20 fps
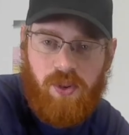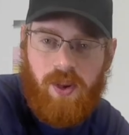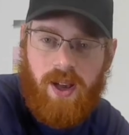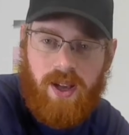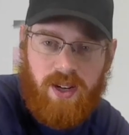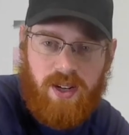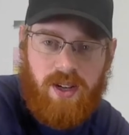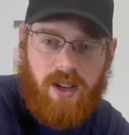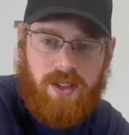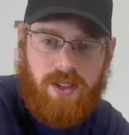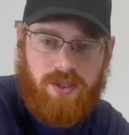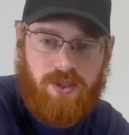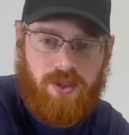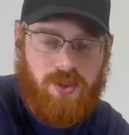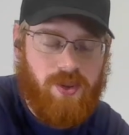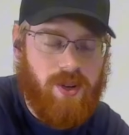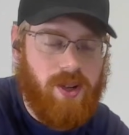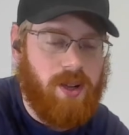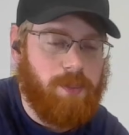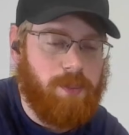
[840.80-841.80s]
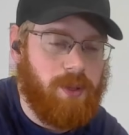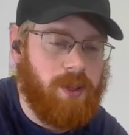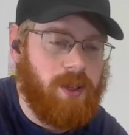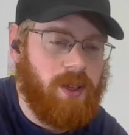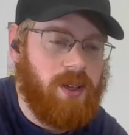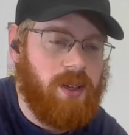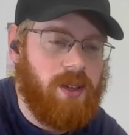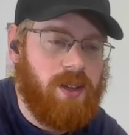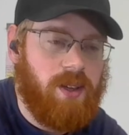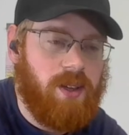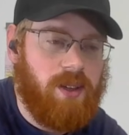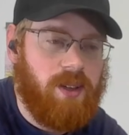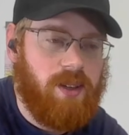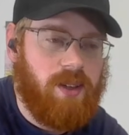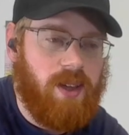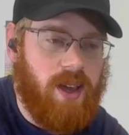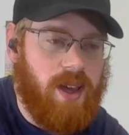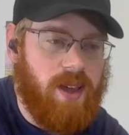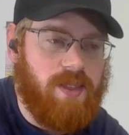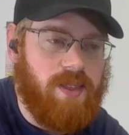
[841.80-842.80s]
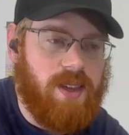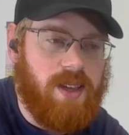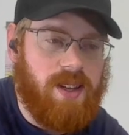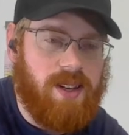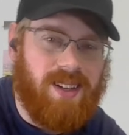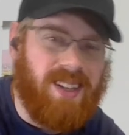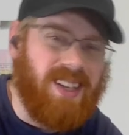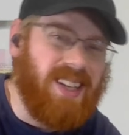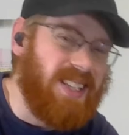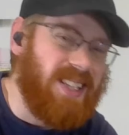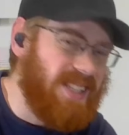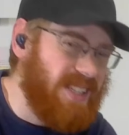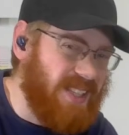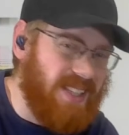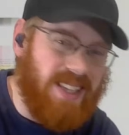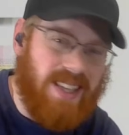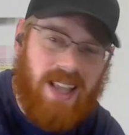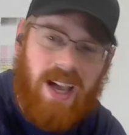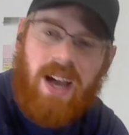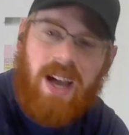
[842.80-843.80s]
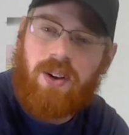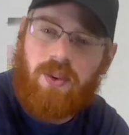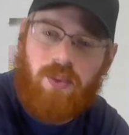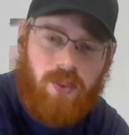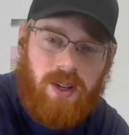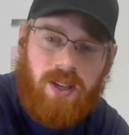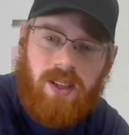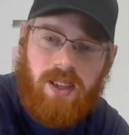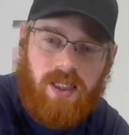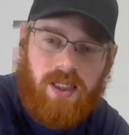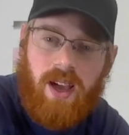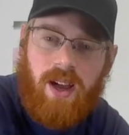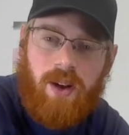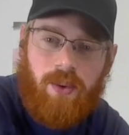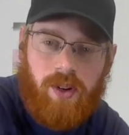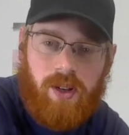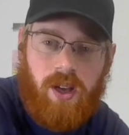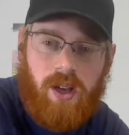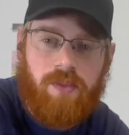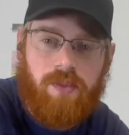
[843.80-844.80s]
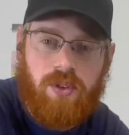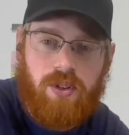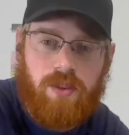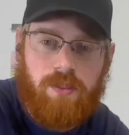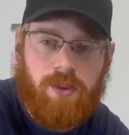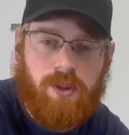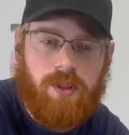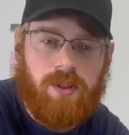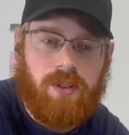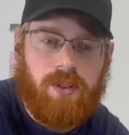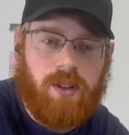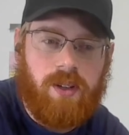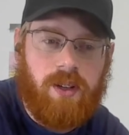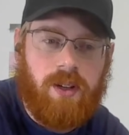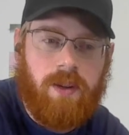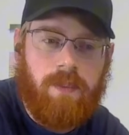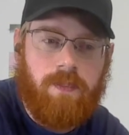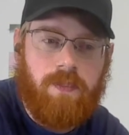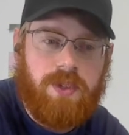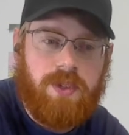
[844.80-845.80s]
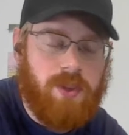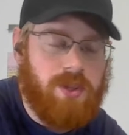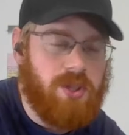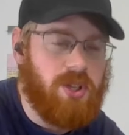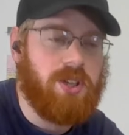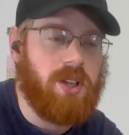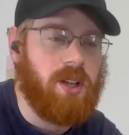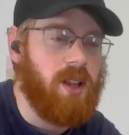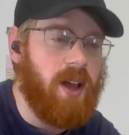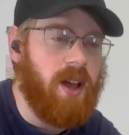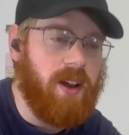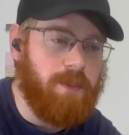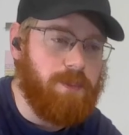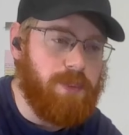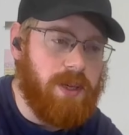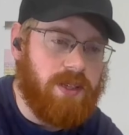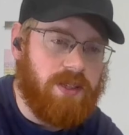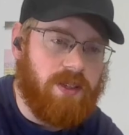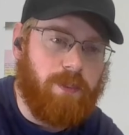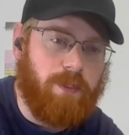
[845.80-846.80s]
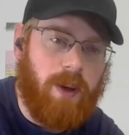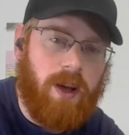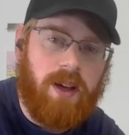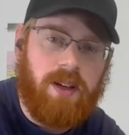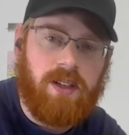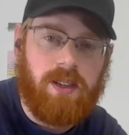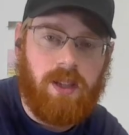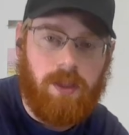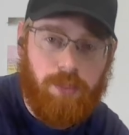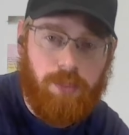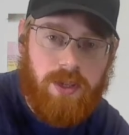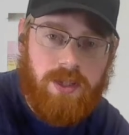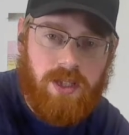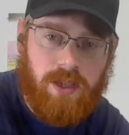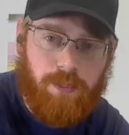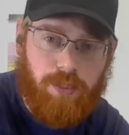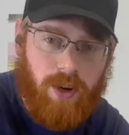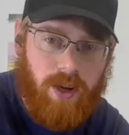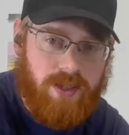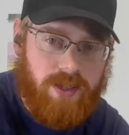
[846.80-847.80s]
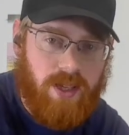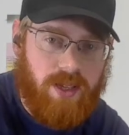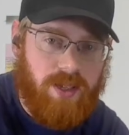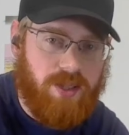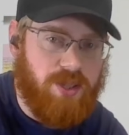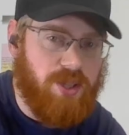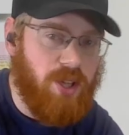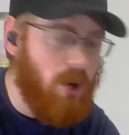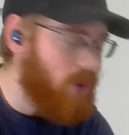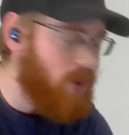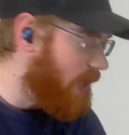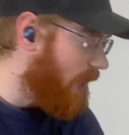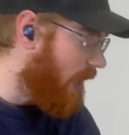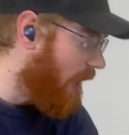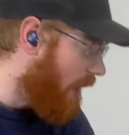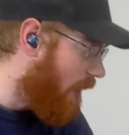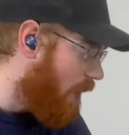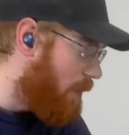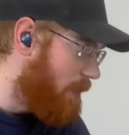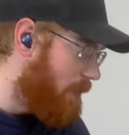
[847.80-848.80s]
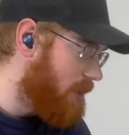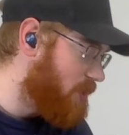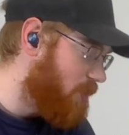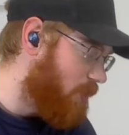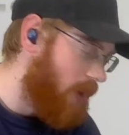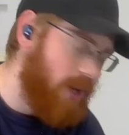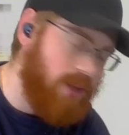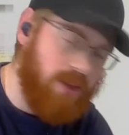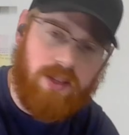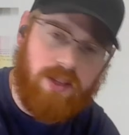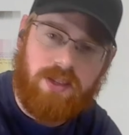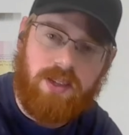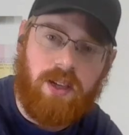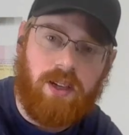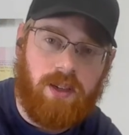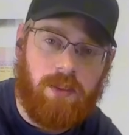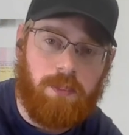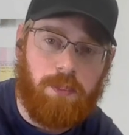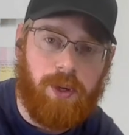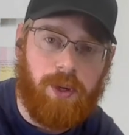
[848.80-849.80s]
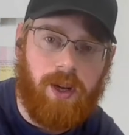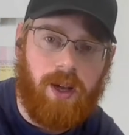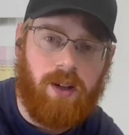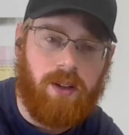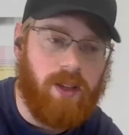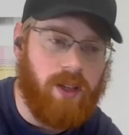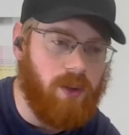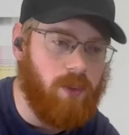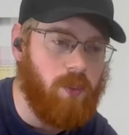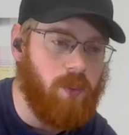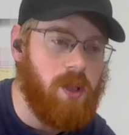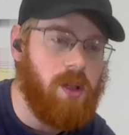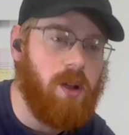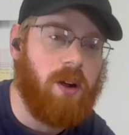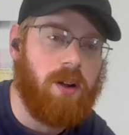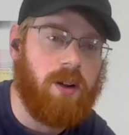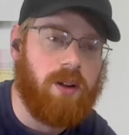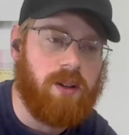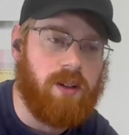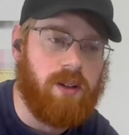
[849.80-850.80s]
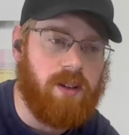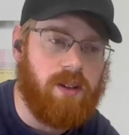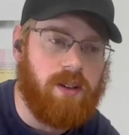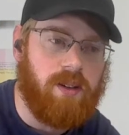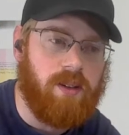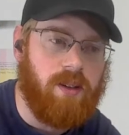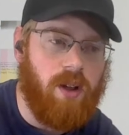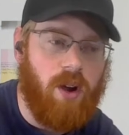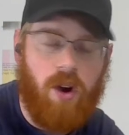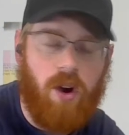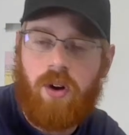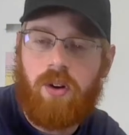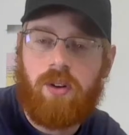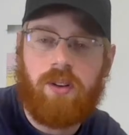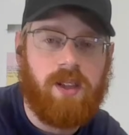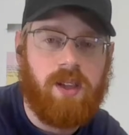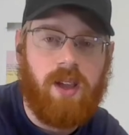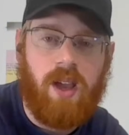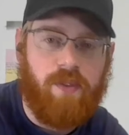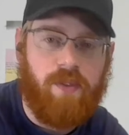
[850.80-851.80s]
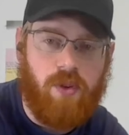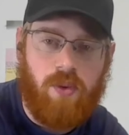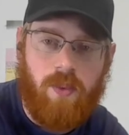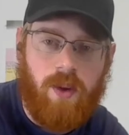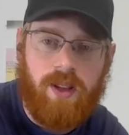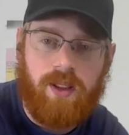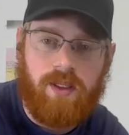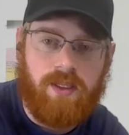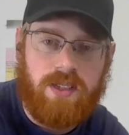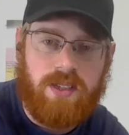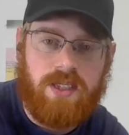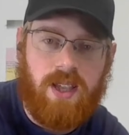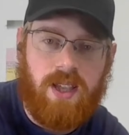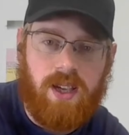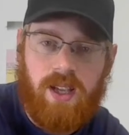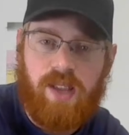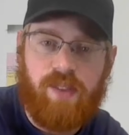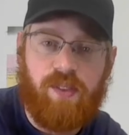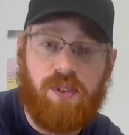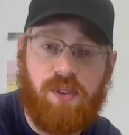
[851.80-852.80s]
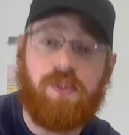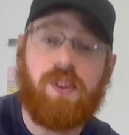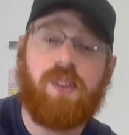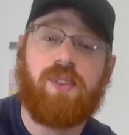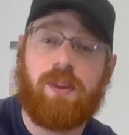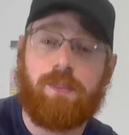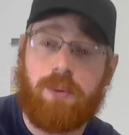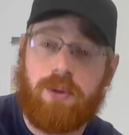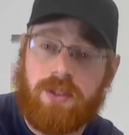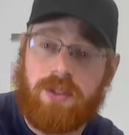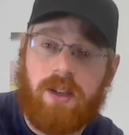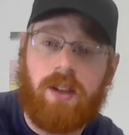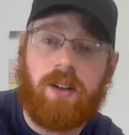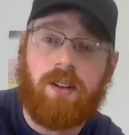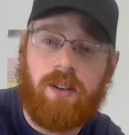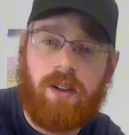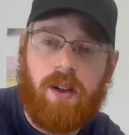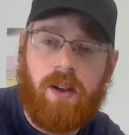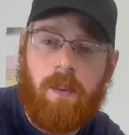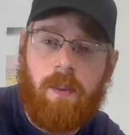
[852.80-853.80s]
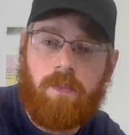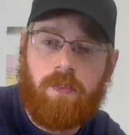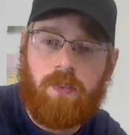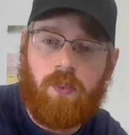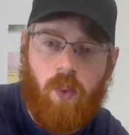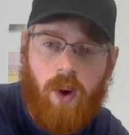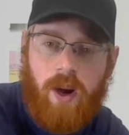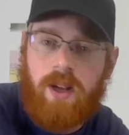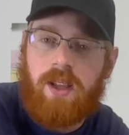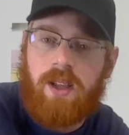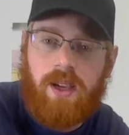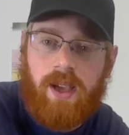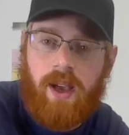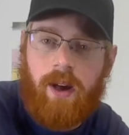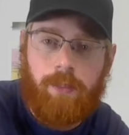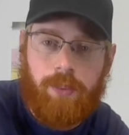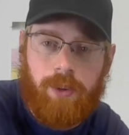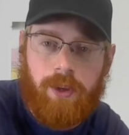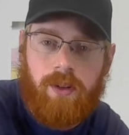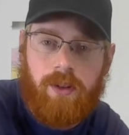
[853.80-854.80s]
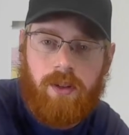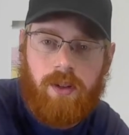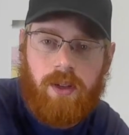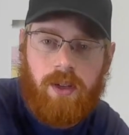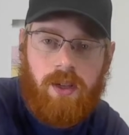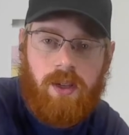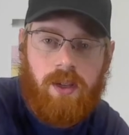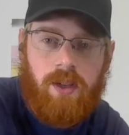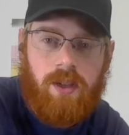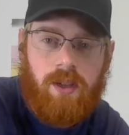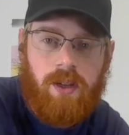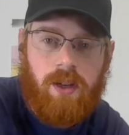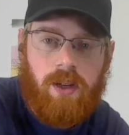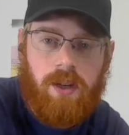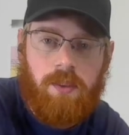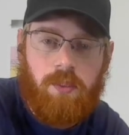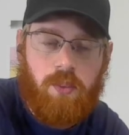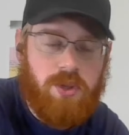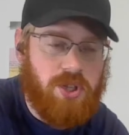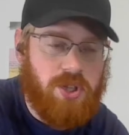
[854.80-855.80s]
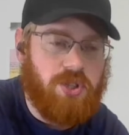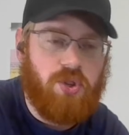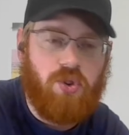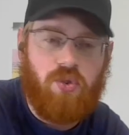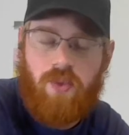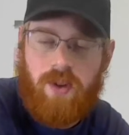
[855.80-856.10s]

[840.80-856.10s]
if you had a nozzle drop. And then it's not really that recoverable. So it's just a lot of peace of mind in the printing process, knowing how much white this thing can put out. Like, we are hardly ever running this thing at even 50% white ink output, which is